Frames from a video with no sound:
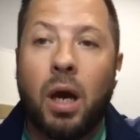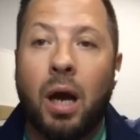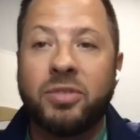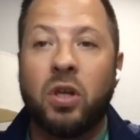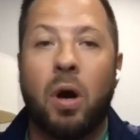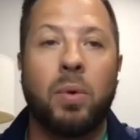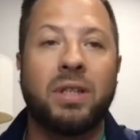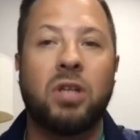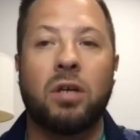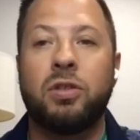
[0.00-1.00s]
Um, so I want
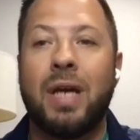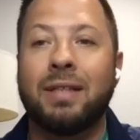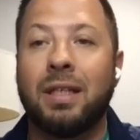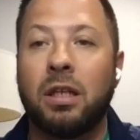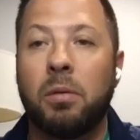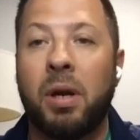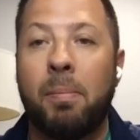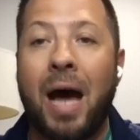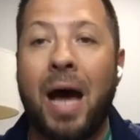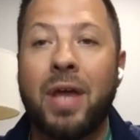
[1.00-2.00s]
to talk to you guys a little bit
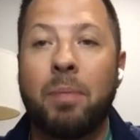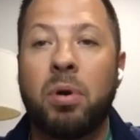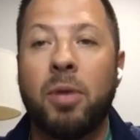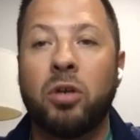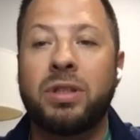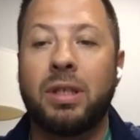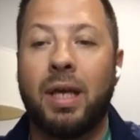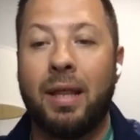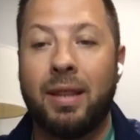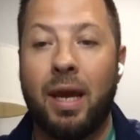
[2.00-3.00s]
about that promotion,
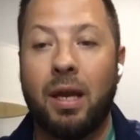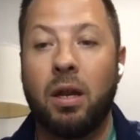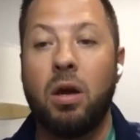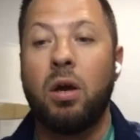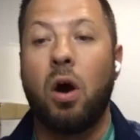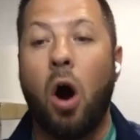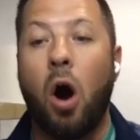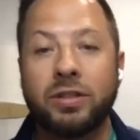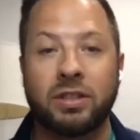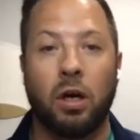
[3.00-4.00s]
and then
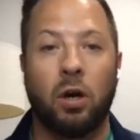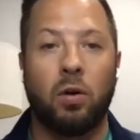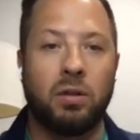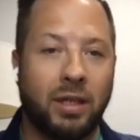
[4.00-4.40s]
also,